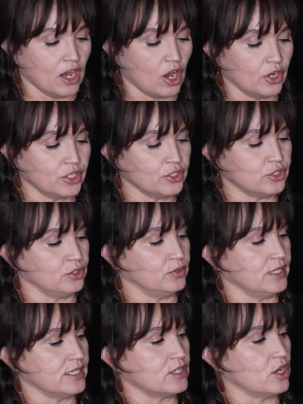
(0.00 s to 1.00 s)
All you do
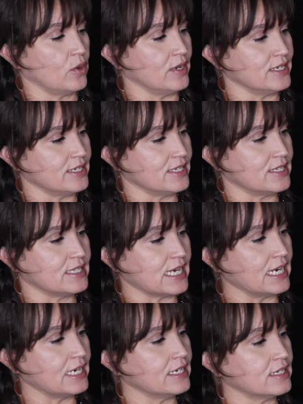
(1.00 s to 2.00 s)
is go into
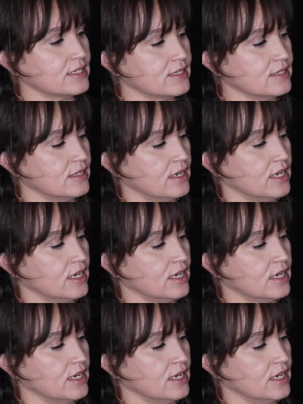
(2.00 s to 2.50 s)
settings,